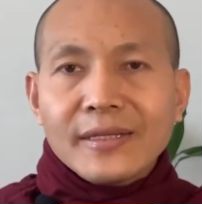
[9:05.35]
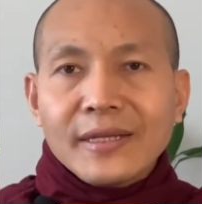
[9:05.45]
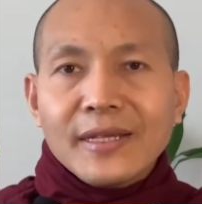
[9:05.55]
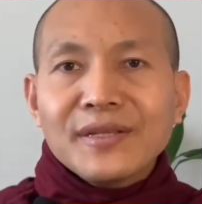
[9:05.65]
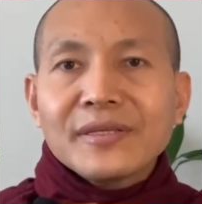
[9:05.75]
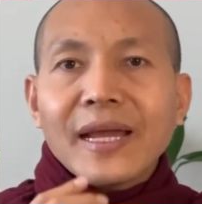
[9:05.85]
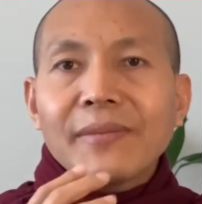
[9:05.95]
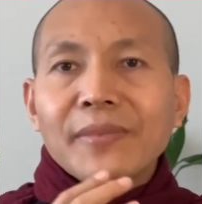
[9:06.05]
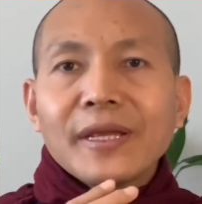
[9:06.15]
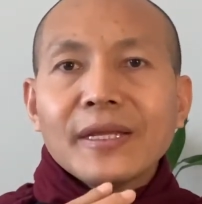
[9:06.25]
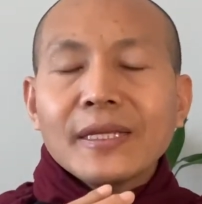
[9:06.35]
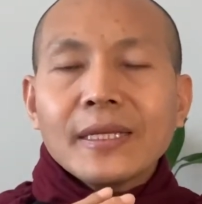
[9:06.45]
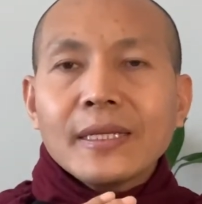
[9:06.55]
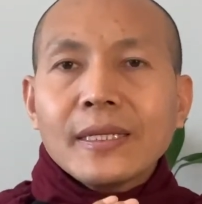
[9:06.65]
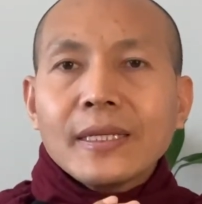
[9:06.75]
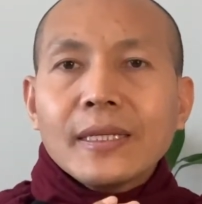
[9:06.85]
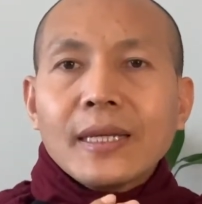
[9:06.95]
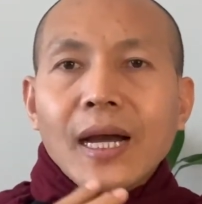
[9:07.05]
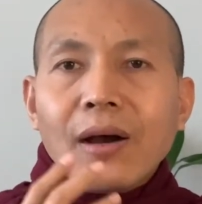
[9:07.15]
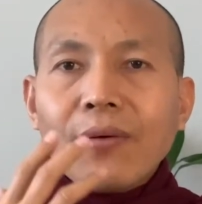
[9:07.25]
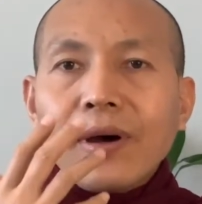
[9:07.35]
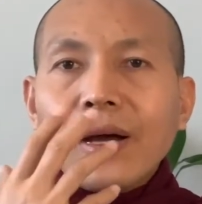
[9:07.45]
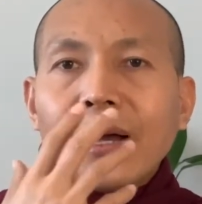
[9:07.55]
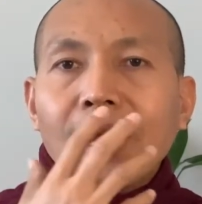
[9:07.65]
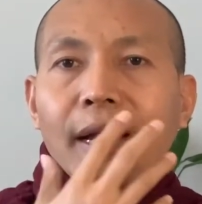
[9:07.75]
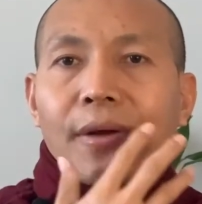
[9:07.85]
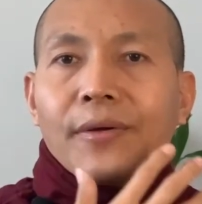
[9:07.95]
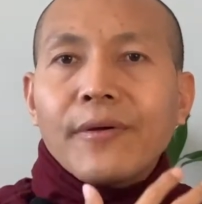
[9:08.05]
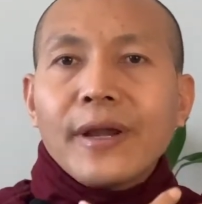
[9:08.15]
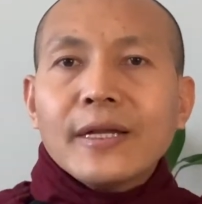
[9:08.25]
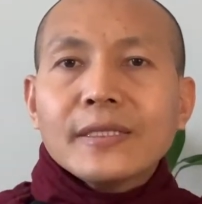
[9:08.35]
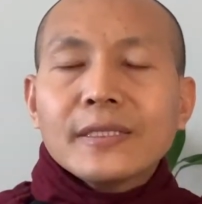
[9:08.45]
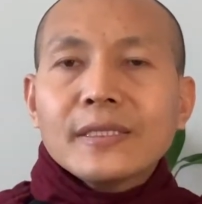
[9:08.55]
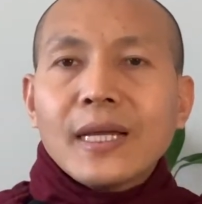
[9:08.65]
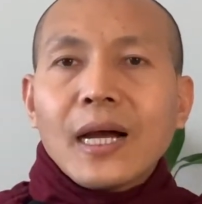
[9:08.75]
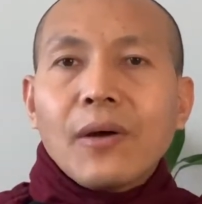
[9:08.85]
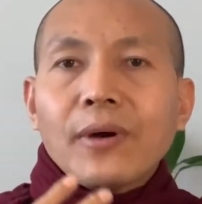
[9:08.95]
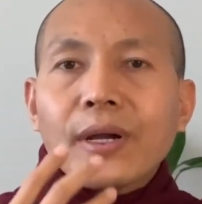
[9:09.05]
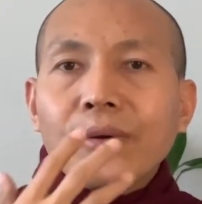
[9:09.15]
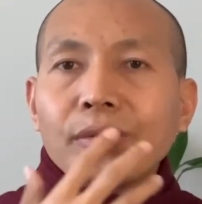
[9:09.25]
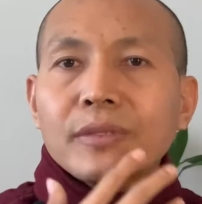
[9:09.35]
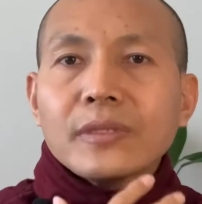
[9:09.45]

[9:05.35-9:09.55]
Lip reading: Inside means our aggregates, our glutes,